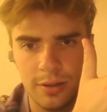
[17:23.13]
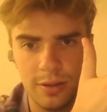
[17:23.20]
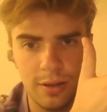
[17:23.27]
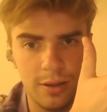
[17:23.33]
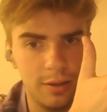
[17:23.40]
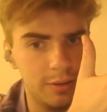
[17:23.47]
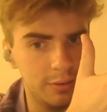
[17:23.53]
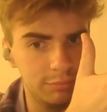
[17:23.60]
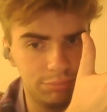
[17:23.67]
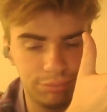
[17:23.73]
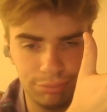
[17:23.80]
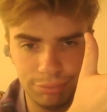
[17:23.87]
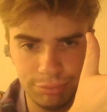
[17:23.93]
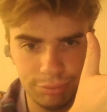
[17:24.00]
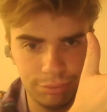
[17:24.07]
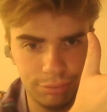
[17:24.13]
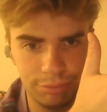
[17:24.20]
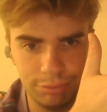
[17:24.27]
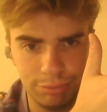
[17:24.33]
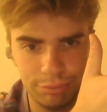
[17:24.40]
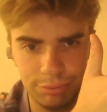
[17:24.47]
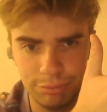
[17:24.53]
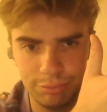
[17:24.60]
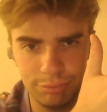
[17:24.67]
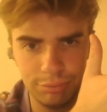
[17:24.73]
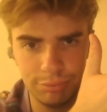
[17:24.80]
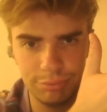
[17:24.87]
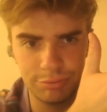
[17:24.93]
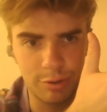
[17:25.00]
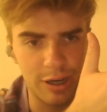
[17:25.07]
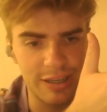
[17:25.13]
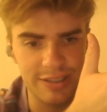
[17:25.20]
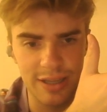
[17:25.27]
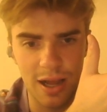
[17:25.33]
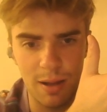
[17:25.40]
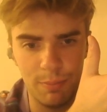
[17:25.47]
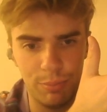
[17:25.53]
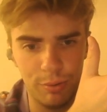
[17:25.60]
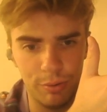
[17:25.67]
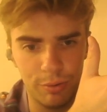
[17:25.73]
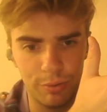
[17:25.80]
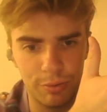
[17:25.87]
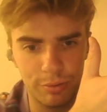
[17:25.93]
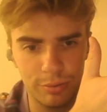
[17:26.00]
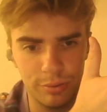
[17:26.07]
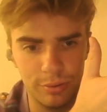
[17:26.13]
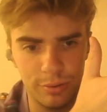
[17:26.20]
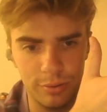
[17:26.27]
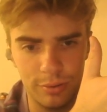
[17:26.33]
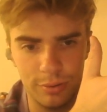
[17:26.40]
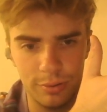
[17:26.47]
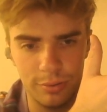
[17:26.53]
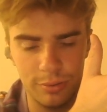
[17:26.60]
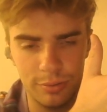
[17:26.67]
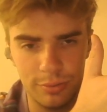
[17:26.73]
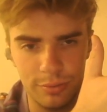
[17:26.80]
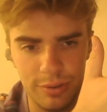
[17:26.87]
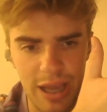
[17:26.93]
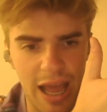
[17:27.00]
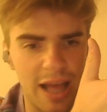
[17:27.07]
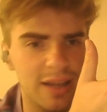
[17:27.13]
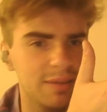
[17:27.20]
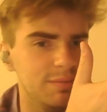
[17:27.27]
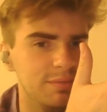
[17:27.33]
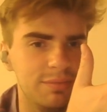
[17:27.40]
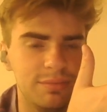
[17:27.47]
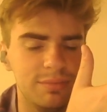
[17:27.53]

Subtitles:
Um, for example, yeah,